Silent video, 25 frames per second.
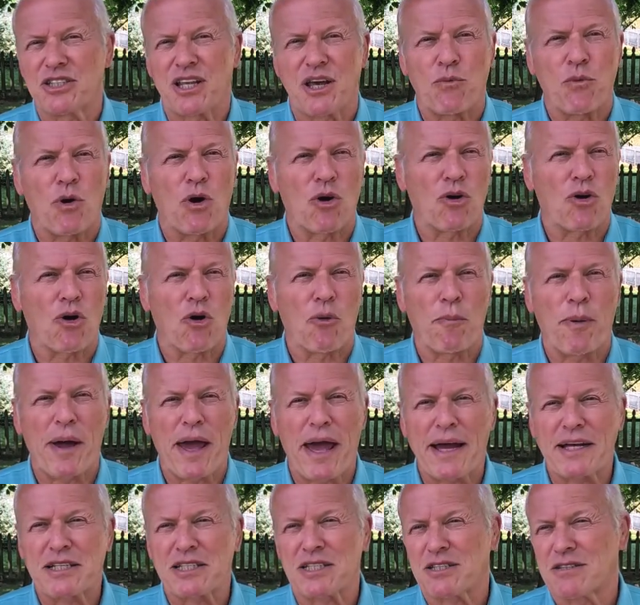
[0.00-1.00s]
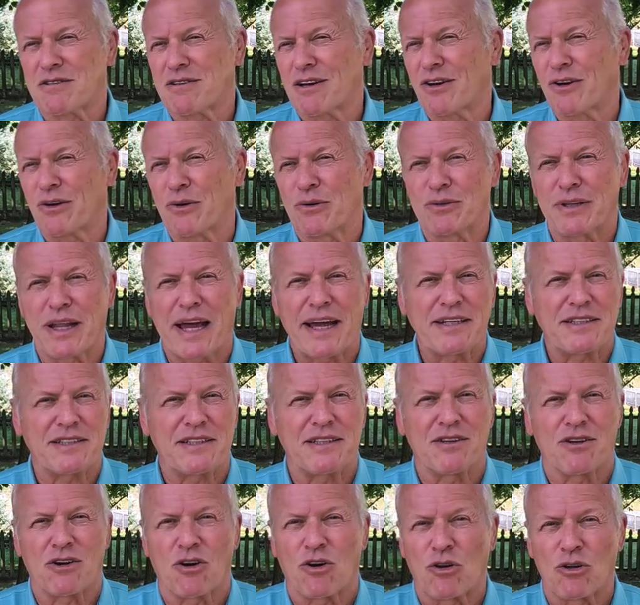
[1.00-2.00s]
They won't go past oh,
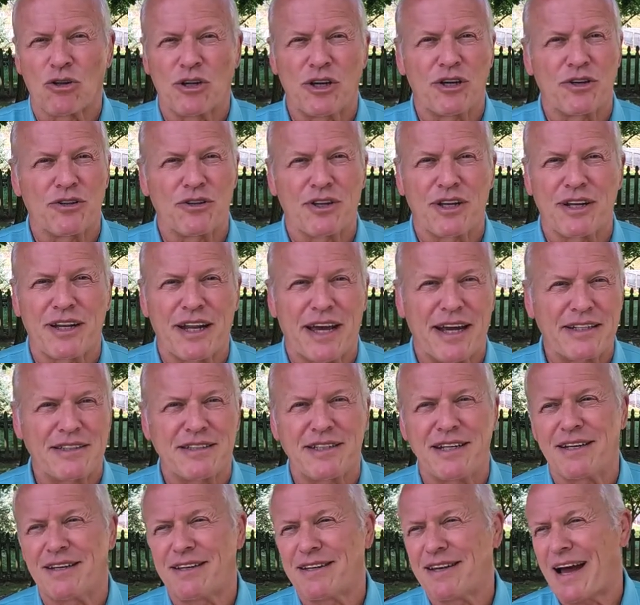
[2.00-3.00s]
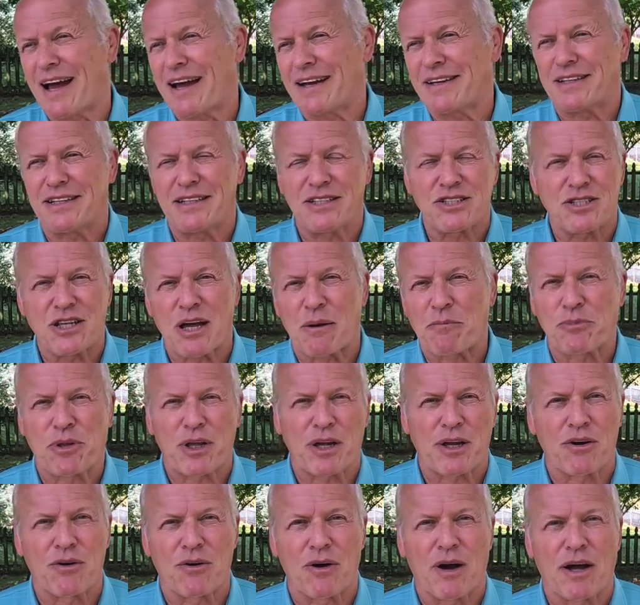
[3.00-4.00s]
earlier than nineteen ninety
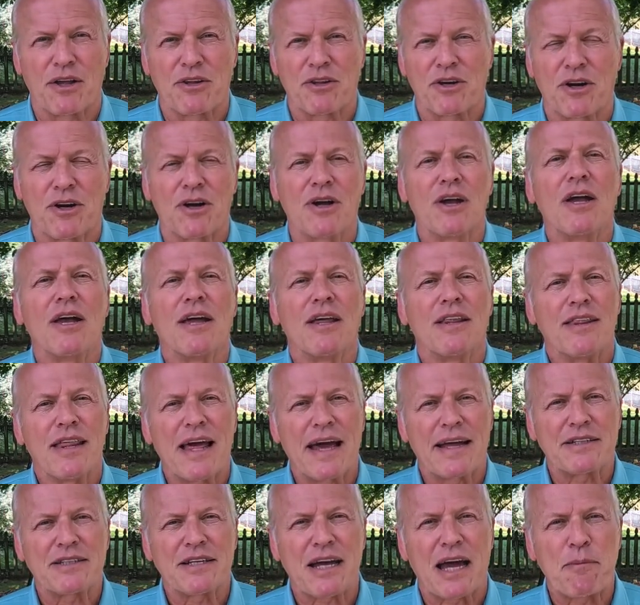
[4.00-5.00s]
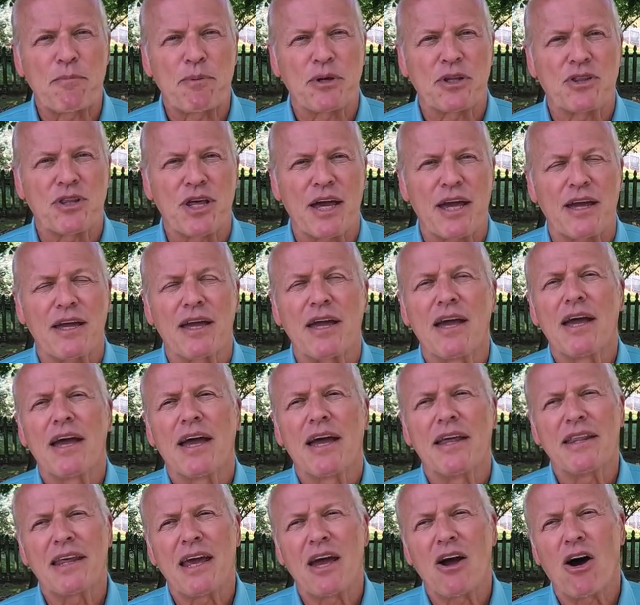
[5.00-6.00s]
something or other, that type of thing.
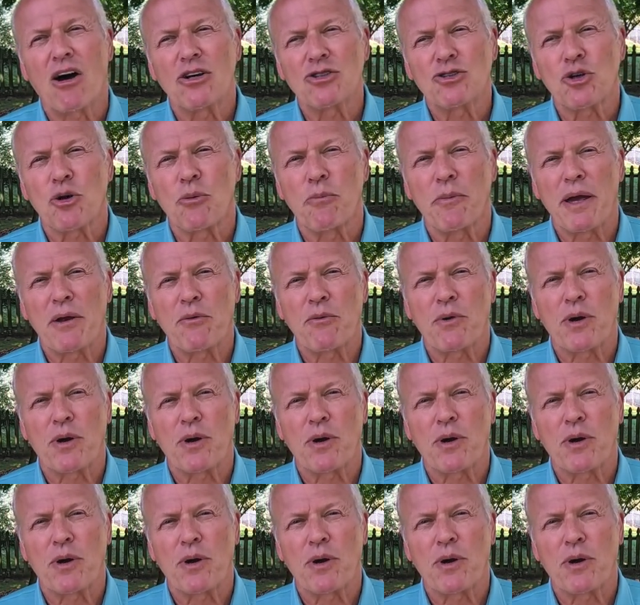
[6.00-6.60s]
And they also may